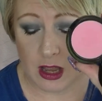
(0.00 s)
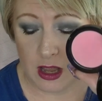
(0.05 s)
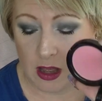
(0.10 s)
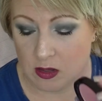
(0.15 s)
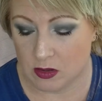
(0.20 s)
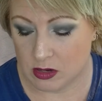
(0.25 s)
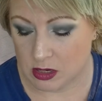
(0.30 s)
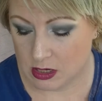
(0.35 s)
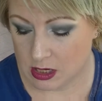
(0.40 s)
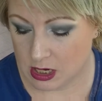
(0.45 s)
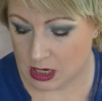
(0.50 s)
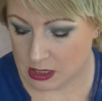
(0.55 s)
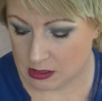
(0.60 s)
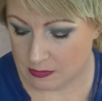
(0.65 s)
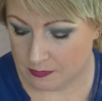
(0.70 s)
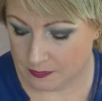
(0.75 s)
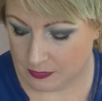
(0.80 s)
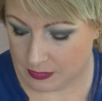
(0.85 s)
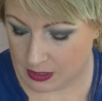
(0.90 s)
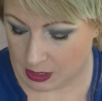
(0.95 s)
on it, and
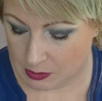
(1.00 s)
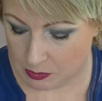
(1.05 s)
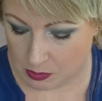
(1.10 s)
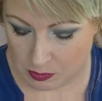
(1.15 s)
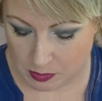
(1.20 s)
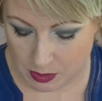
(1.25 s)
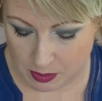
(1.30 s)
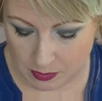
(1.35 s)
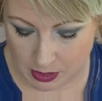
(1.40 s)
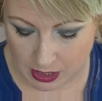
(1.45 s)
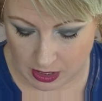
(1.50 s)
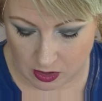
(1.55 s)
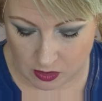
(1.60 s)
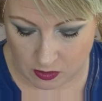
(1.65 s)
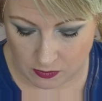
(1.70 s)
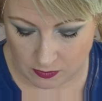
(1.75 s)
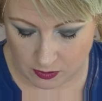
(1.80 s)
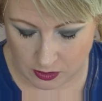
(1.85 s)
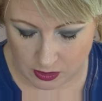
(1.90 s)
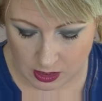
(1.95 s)
that would be my goal
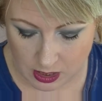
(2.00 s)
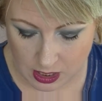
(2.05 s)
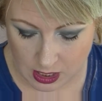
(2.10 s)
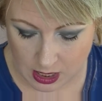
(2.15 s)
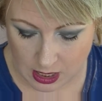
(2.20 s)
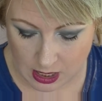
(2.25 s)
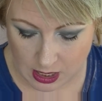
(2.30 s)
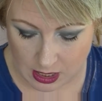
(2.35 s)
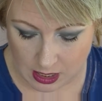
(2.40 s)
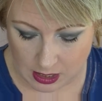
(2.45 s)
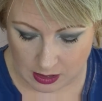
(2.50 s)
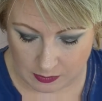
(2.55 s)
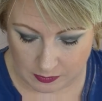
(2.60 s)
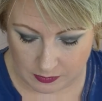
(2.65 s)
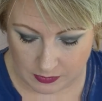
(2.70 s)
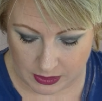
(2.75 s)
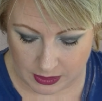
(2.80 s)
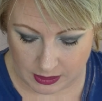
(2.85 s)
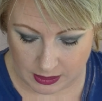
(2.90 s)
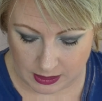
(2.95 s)
for it.
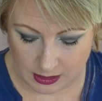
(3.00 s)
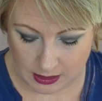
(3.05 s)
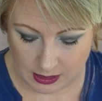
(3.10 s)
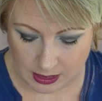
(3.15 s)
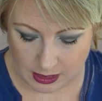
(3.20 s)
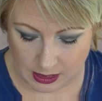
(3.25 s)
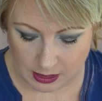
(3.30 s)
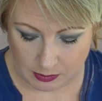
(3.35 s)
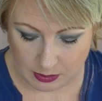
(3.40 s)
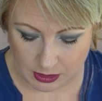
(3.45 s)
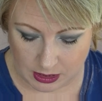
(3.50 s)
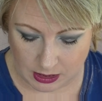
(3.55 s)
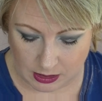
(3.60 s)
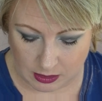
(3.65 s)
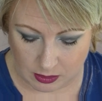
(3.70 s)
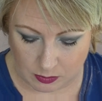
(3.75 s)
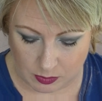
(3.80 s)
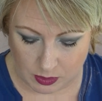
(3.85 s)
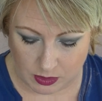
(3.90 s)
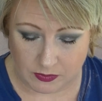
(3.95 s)
So as I said, that one's a
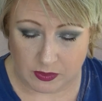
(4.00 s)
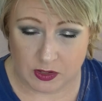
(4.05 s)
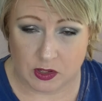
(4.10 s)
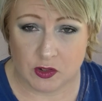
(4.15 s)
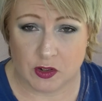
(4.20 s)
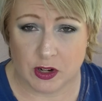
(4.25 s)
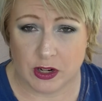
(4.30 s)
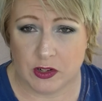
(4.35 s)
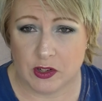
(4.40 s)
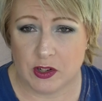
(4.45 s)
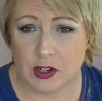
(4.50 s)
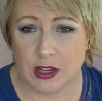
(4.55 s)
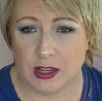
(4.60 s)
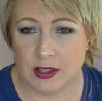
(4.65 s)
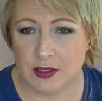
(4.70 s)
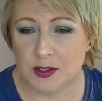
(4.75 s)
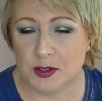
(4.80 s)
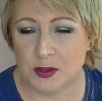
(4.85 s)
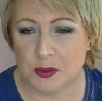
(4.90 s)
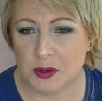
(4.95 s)
little bit of a stretch
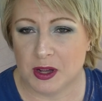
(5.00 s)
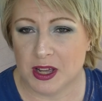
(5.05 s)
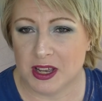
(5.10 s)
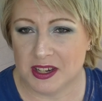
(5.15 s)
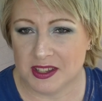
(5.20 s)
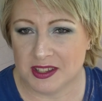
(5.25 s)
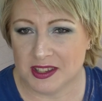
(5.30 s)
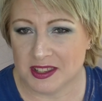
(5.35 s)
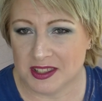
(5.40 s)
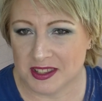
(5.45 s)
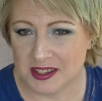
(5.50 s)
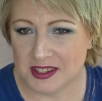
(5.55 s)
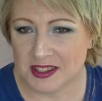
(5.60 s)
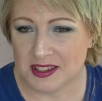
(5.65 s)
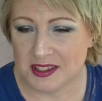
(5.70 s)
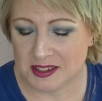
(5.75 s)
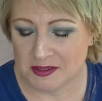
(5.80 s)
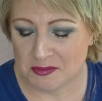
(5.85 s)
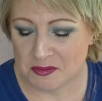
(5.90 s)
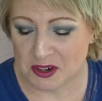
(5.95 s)
as to why it is in this
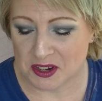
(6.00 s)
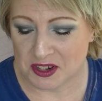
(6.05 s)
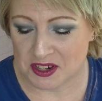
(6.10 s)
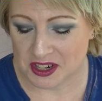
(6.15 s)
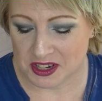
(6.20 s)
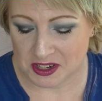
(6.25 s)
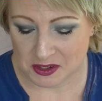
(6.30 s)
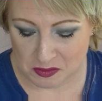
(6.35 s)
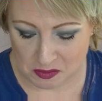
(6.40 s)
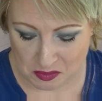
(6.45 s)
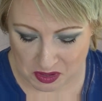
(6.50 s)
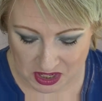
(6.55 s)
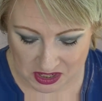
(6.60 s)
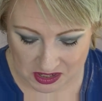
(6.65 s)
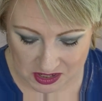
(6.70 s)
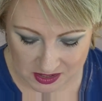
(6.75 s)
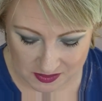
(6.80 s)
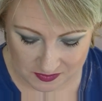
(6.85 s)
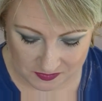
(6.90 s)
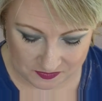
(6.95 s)
project, but
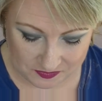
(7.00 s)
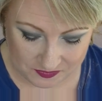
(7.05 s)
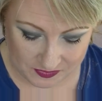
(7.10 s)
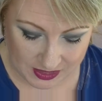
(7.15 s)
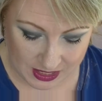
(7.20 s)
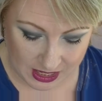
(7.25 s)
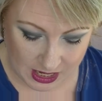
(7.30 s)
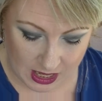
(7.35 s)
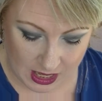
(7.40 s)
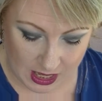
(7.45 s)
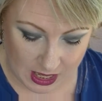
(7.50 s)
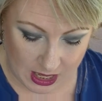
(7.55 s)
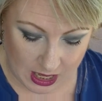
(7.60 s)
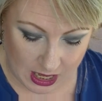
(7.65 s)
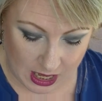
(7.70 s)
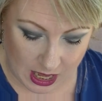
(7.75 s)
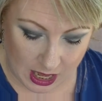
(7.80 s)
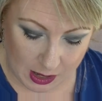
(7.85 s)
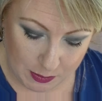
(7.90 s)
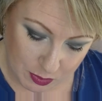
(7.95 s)

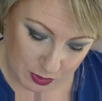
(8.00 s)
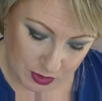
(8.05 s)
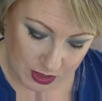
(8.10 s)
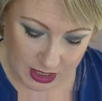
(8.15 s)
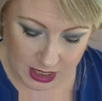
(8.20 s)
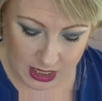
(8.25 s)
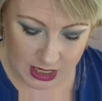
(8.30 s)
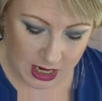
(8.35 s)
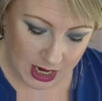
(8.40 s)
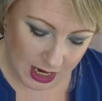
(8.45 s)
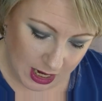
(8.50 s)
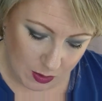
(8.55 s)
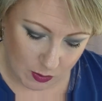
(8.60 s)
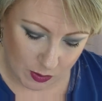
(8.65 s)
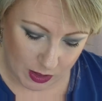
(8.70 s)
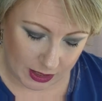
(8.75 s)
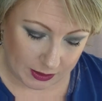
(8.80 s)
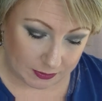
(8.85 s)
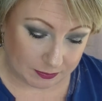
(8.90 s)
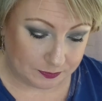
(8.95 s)
I put it in
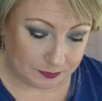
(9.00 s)
anyway.